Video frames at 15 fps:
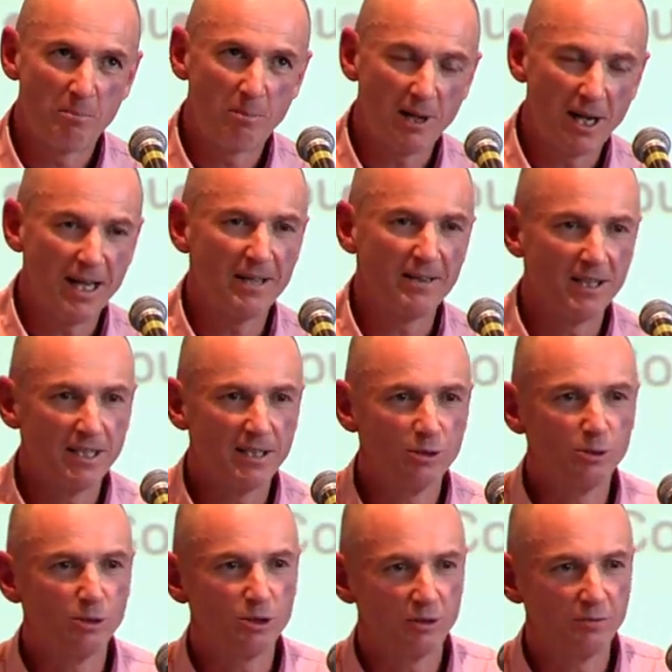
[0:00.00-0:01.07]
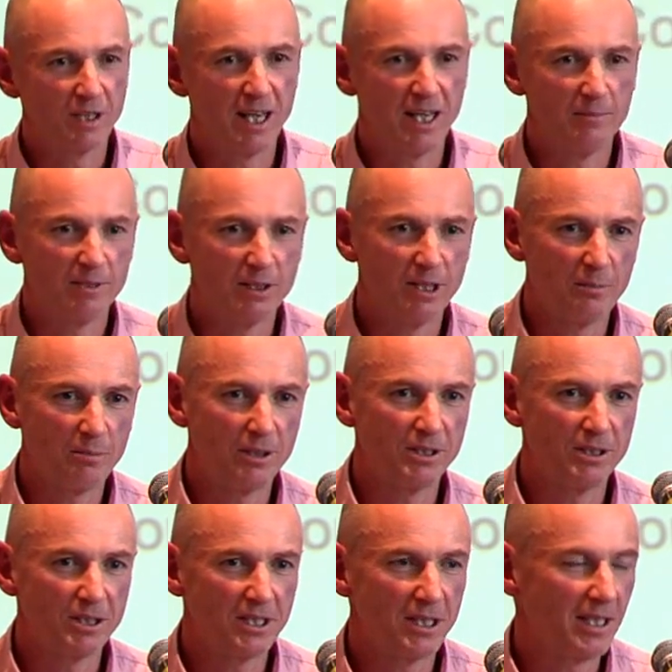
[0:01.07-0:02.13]
play these sorts of games like
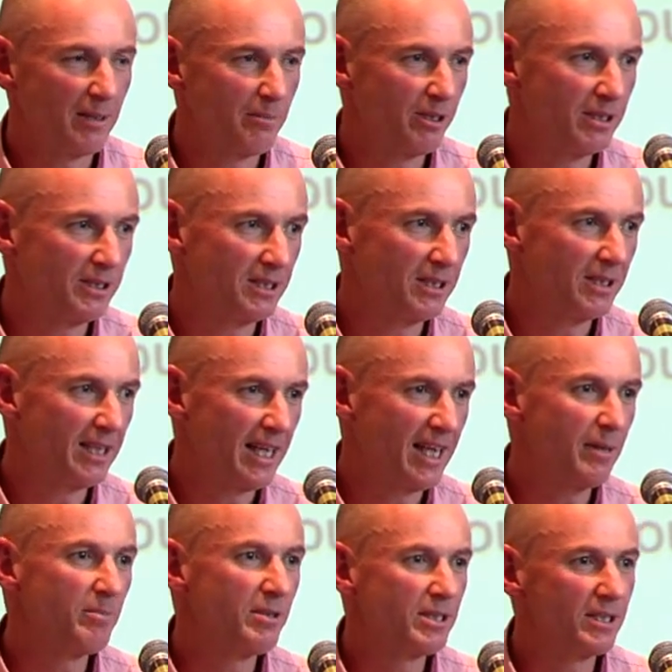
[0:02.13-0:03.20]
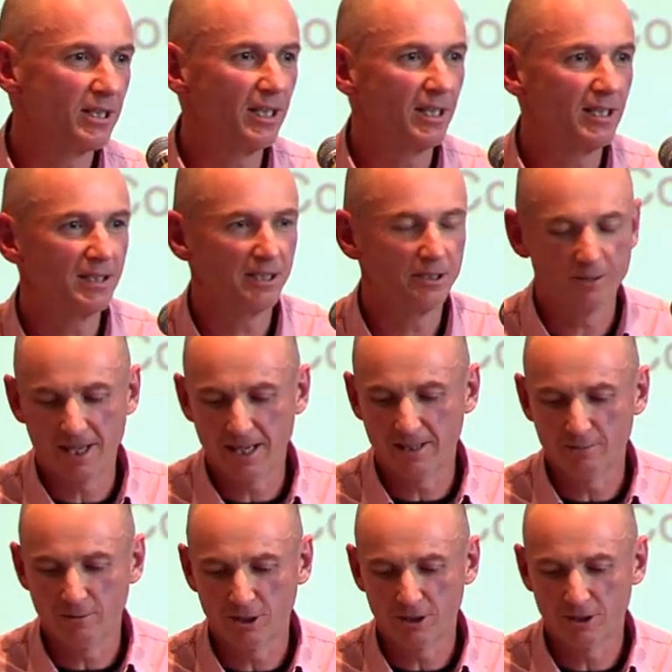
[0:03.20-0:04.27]
prisoner's dilemmas in labs. So they sit around
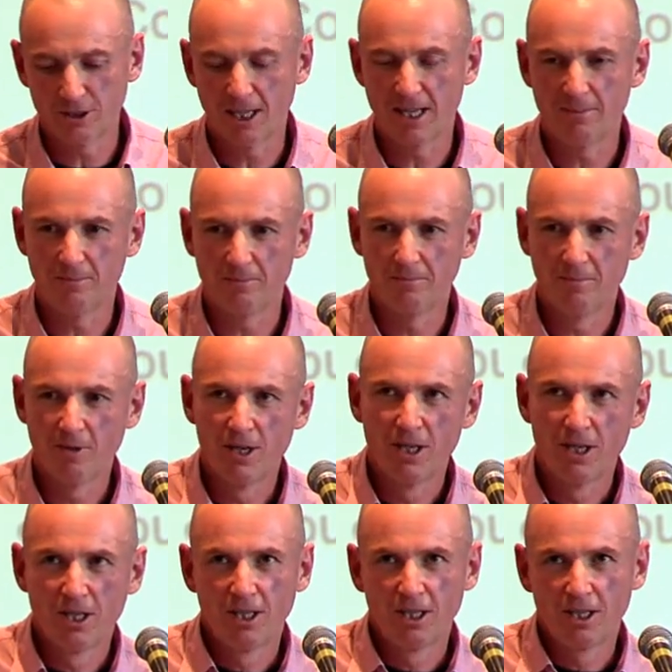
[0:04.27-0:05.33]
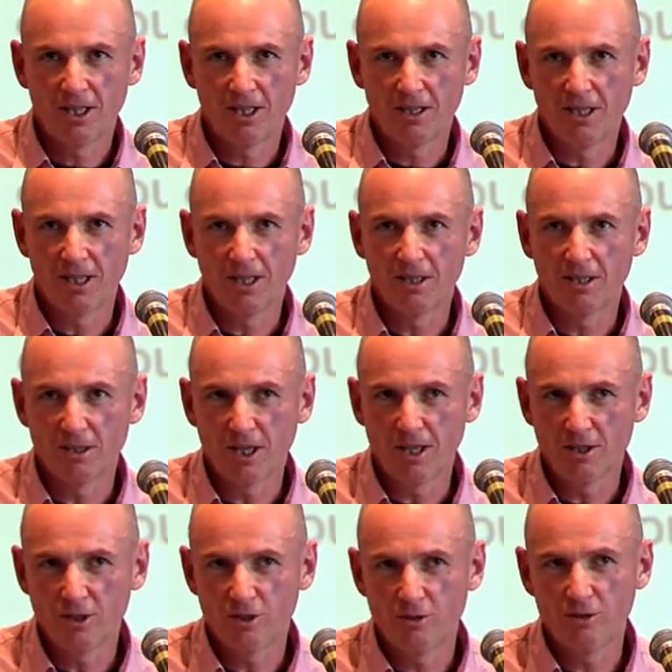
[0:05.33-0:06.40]
and watch,
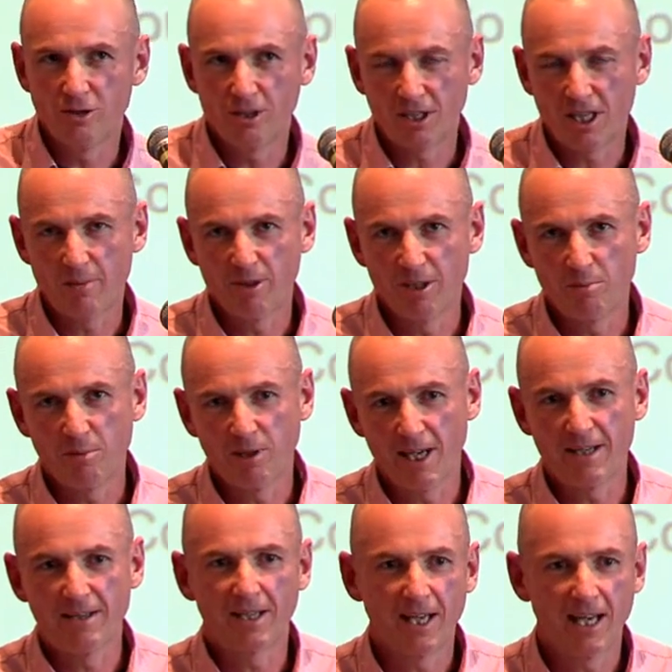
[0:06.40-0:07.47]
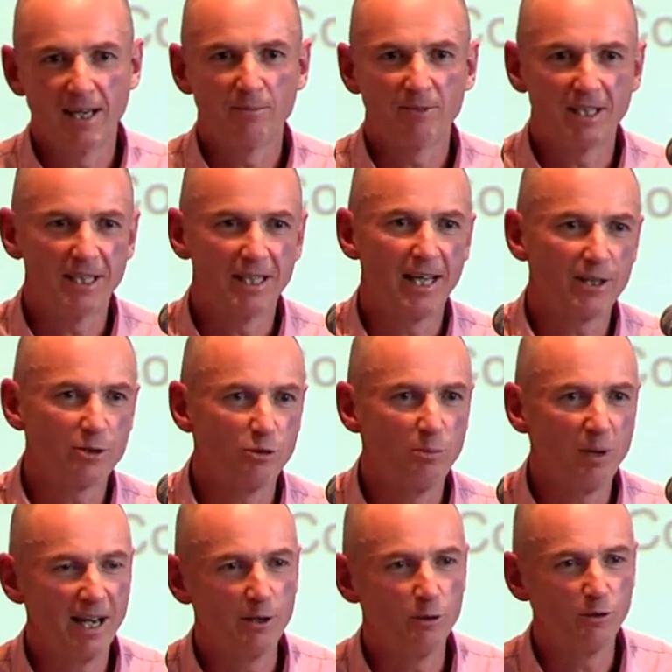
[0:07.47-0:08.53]
and students come in and play the games. They get actual
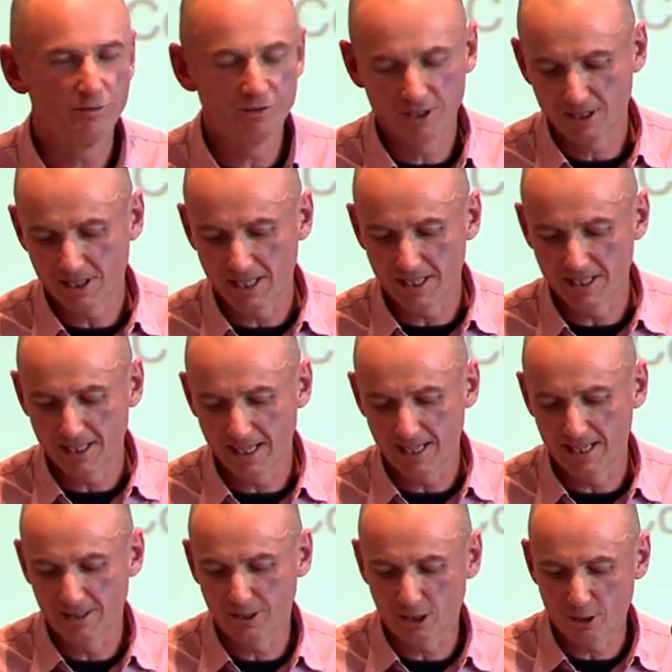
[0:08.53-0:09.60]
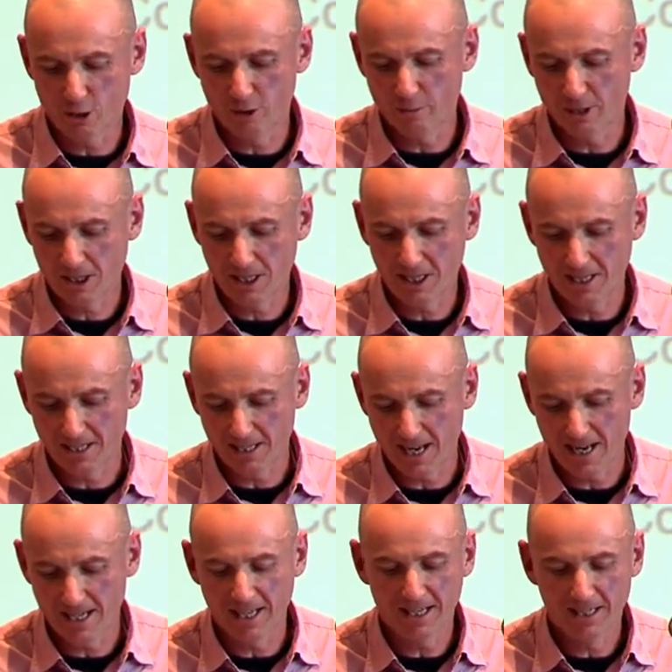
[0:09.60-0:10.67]
payoffs, and the economists collect
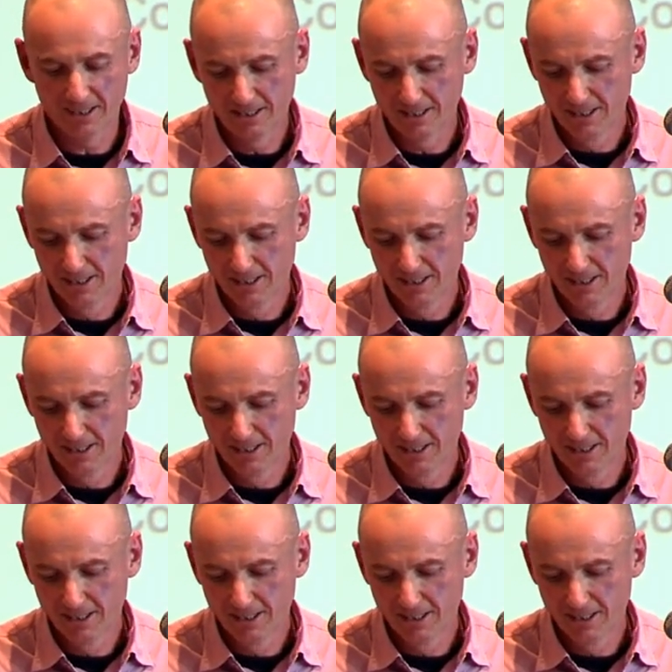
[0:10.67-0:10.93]
data,